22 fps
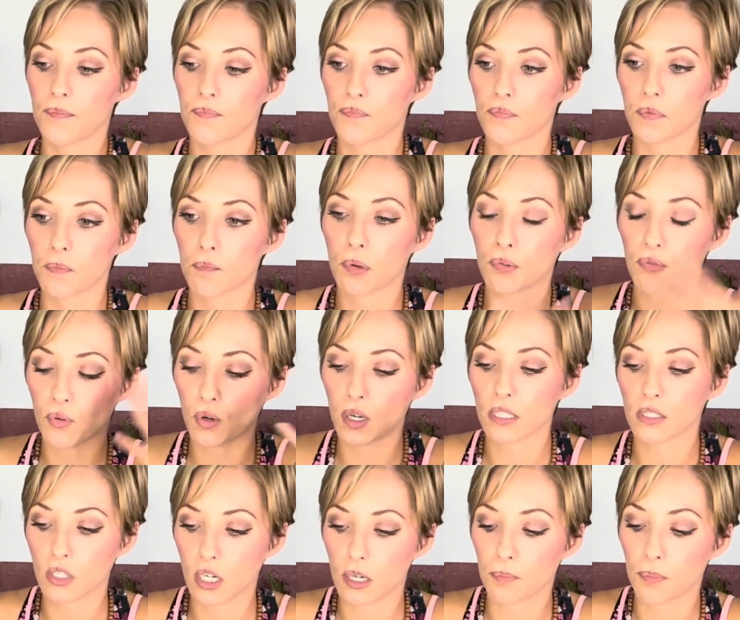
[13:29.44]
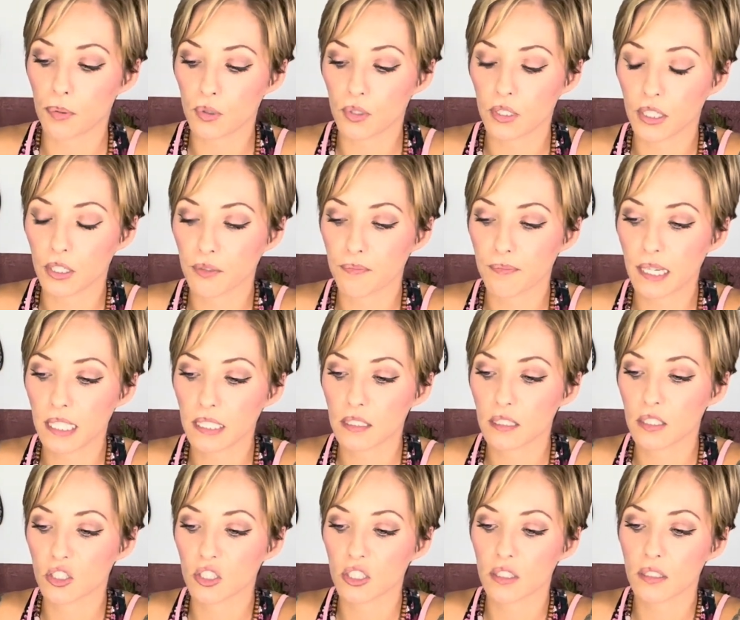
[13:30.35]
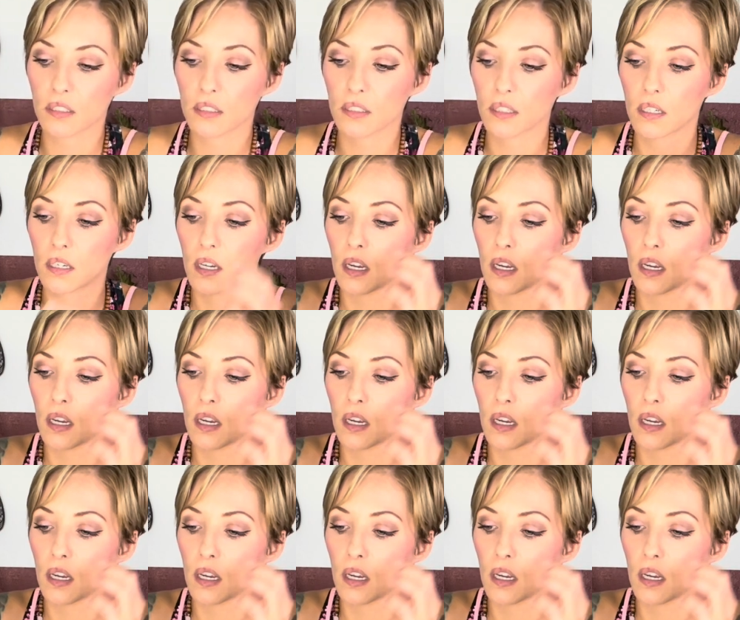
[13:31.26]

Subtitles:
before I started pulling your messages.